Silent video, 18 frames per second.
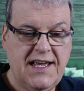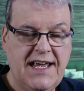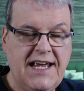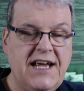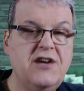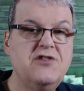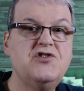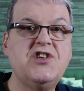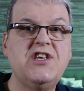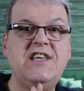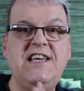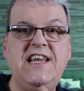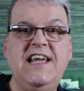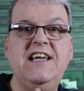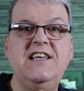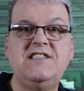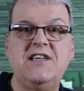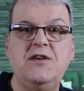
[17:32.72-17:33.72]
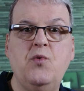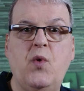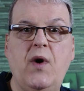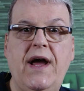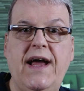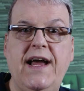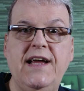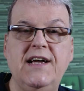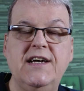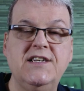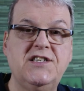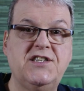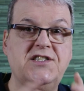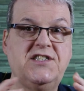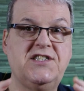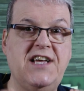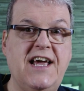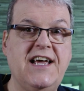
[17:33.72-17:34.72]
Here's an easy way
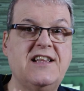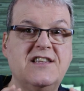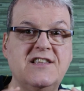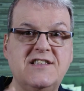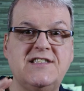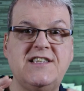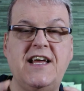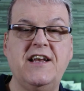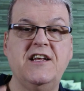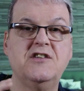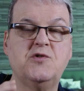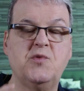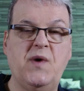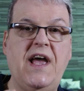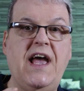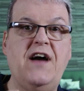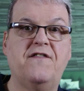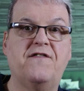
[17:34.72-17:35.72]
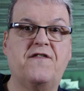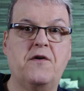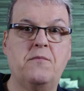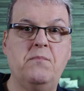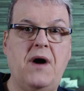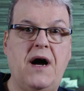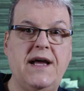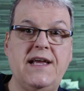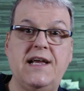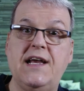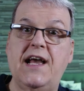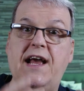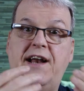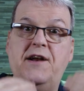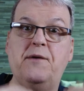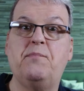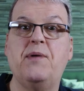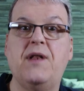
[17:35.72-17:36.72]
to take the settings we have for Mike
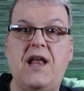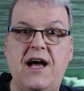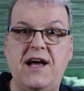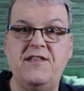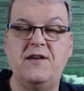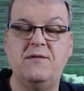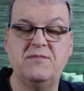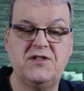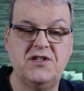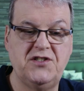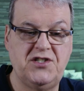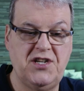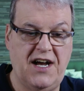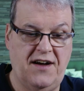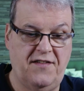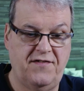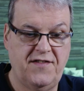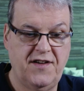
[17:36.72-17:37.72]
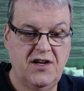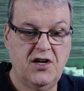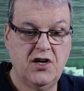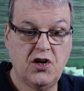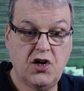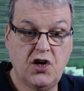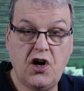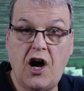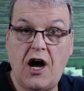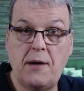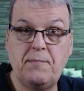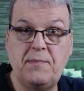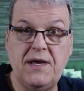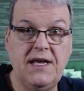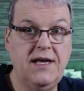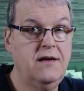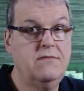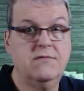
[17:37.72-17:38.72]
and apply them to Jeff.
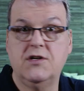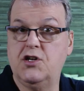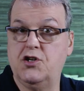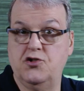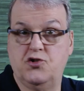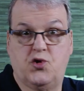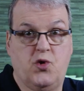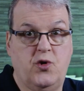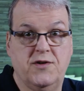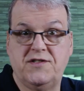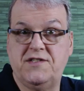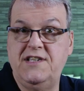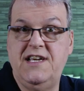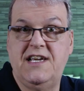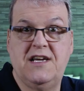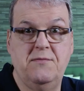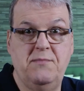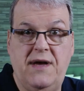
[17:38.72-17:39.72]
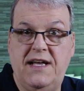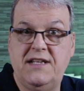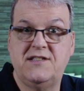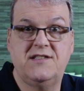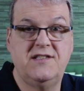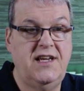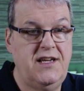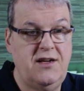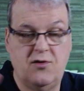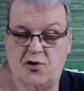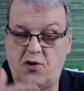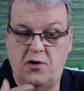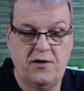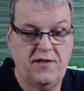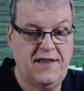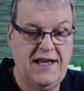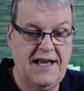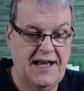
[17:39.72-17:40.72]
Copy. Control C, Command C, or
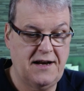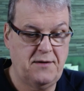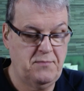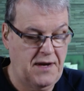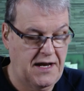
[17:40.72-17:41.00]
go to the edit